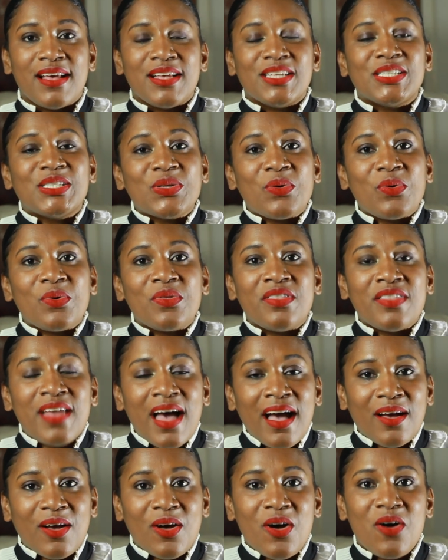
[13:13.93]
So
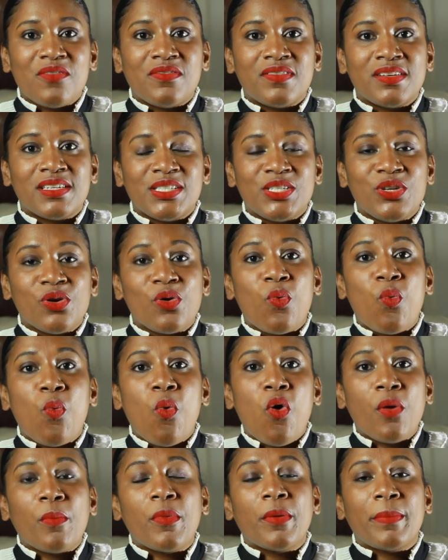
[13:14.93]
that covers your
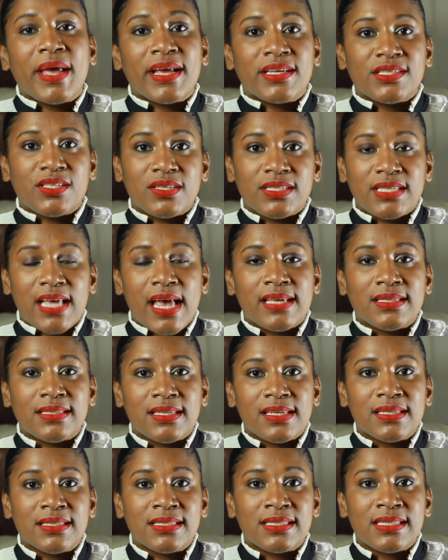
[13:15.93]
warm up
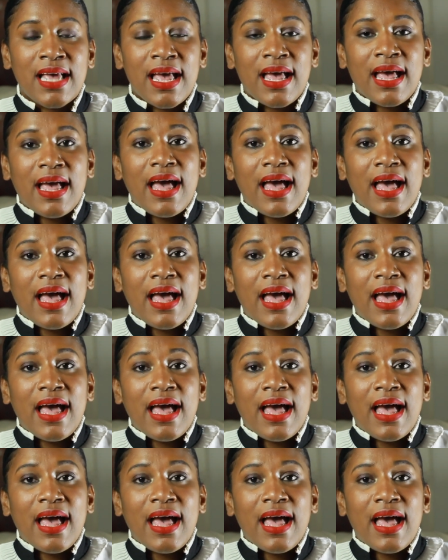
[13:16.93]
exercises.